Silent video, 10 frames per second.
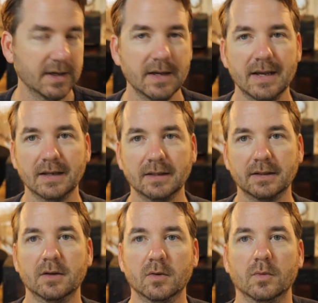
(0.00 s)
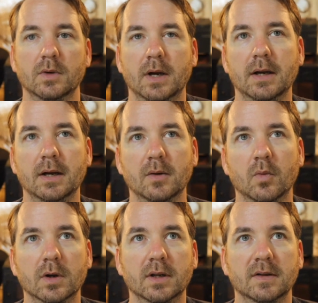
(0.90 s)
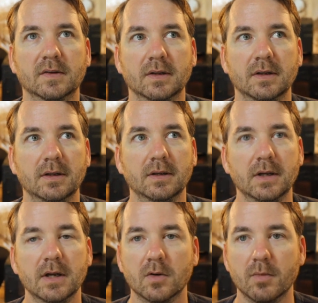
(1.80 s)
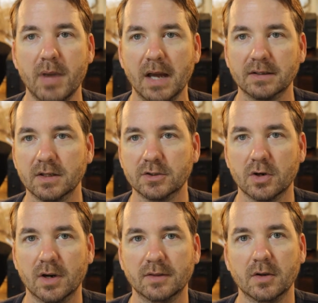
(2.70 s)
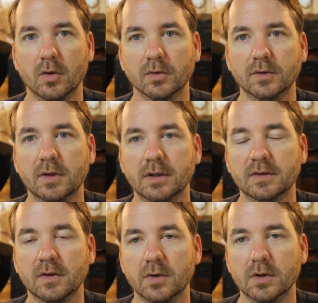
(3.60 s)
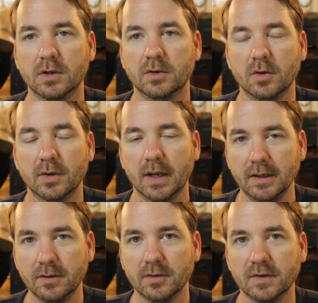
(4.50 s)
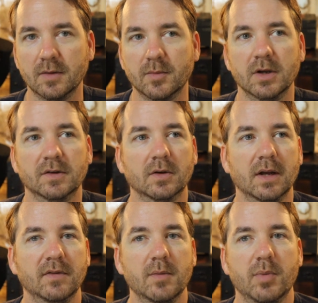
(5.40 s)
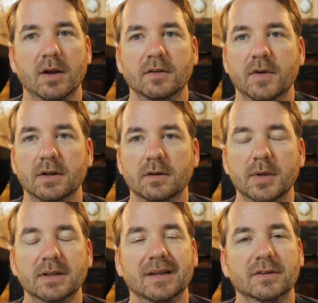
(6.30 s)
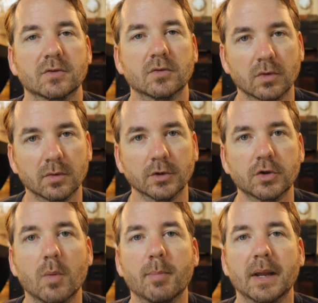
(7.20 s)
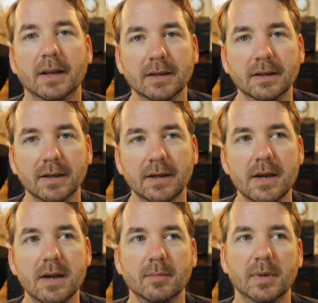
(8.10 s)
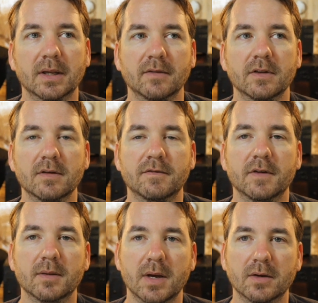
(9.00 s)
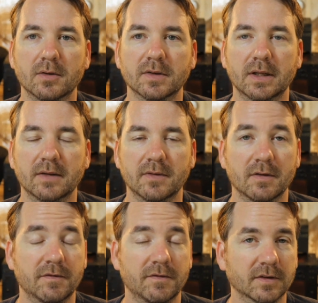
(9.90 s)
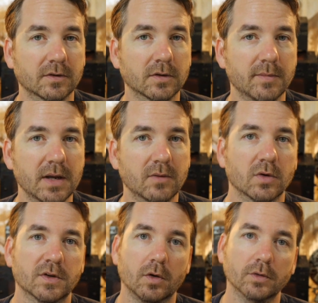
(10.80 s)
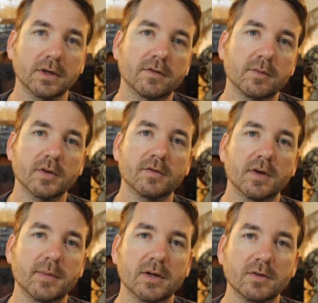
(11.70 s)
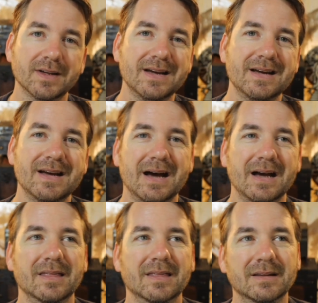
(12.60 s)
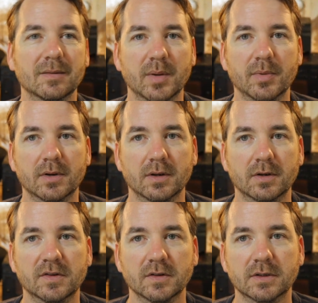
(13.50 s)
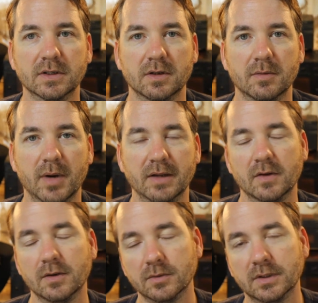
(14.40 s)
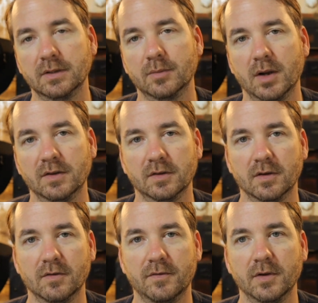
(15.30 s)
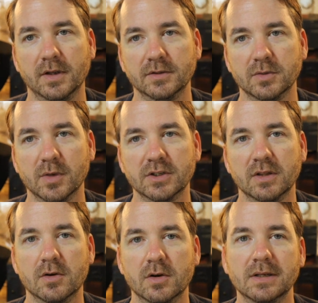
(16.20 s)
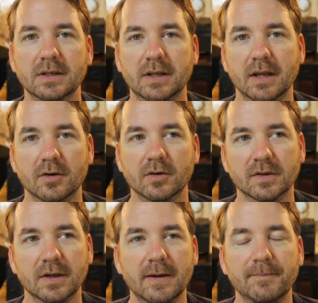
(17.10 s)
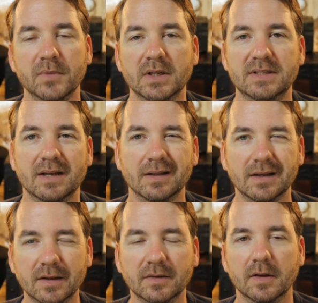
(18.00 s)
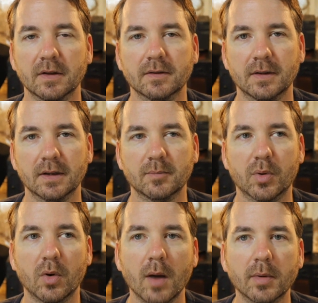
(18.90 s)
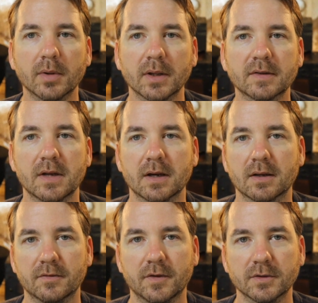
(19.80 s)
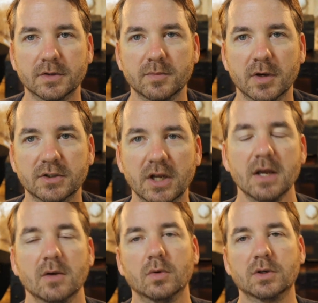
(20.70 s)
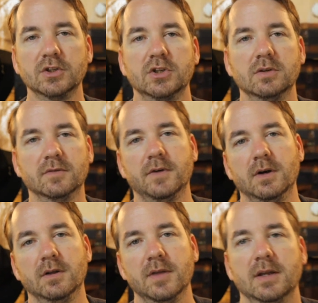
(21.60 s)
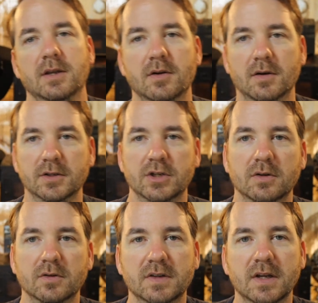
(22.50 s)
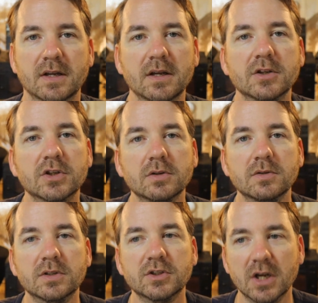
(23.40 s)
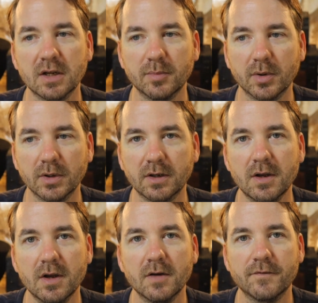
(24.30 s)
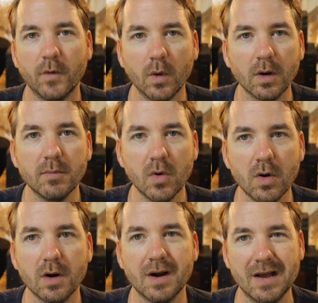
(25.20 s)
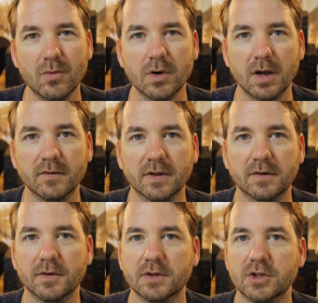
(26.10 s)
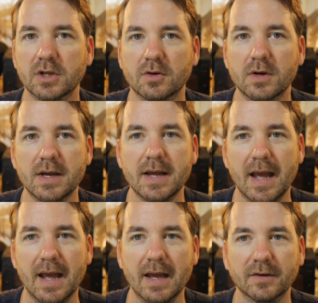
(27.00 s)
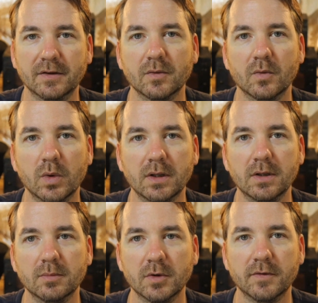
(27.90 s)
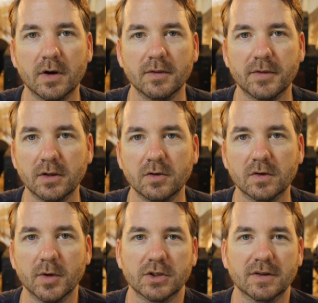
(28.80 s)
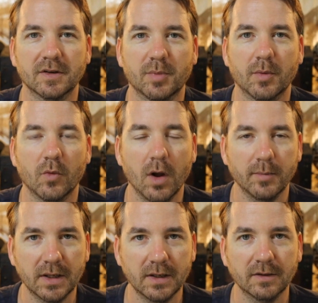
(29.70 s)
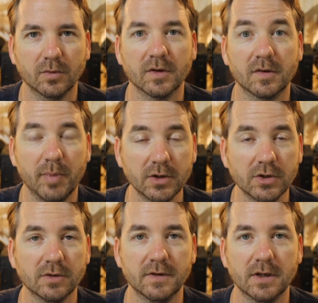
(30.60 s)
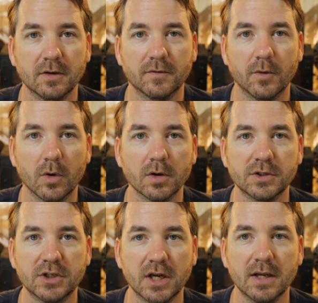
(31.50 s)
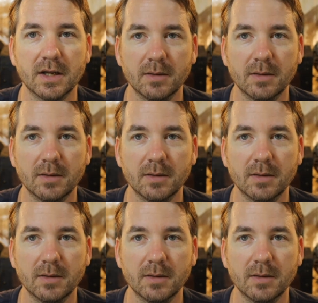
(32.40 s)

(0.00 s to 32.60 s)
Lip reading: And I think we're going to see, going back to that chart, I think gold and silver are going to do okay during the summer. It's okay if they price fade a little bit. That's normal. Don't panic. But given the fundamentals and given the physical demand resulting from those fundamentals, I think that people are going to still continue to buy. So I don't think the price is going to fall down too much. And there are indicators telling us that probably it's not going to fall too much. We'll continue to follow that here on the channel. Stay tuned to J.M. Bullion for more. I will cover this for the channel as we move on. Thank you so much. This has been Rob Kientz with a special video for JM